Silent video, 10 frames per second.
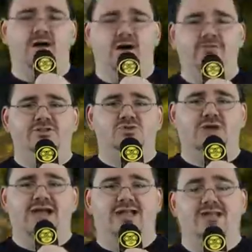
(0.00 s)
on the
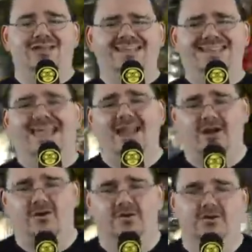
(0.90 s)
track in the
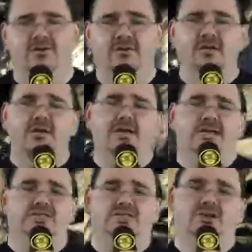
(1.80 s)
air.
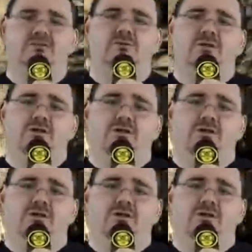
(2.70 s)
And so